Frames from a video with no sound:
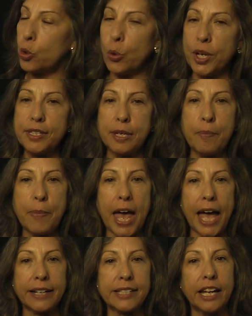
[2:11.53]
noise
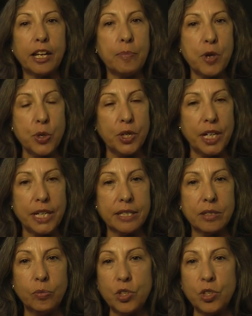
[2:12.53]
impacts and communities,